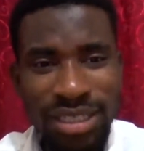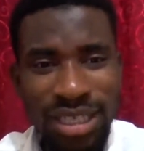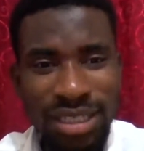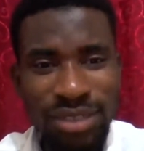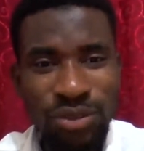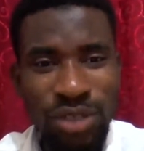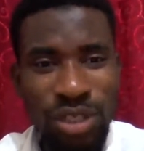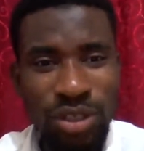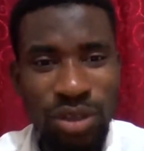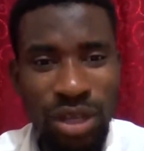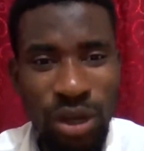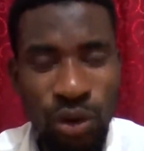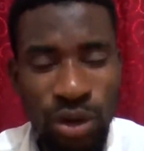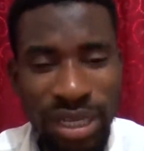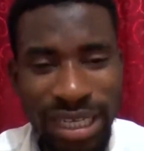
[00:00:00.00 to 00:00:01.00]
that you need
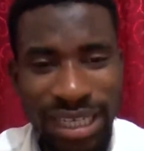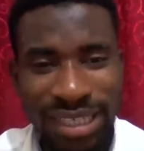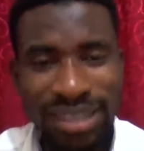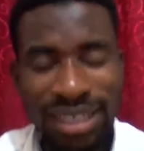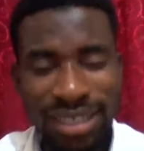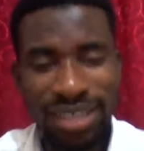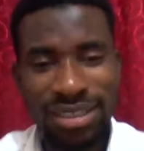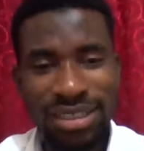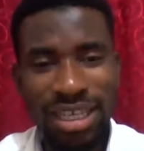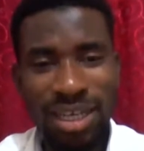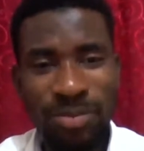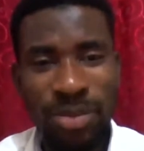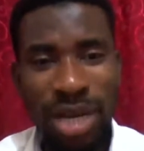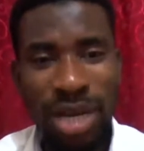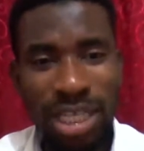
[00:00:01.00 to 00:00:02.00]
only internet
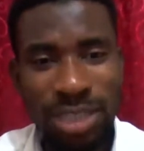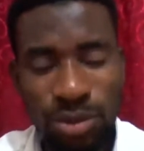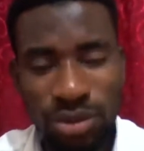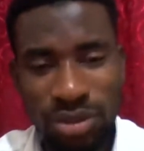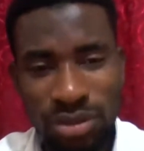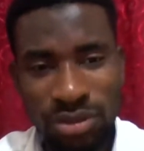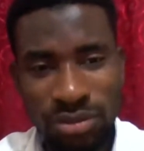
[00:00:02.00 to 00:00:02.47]
and passport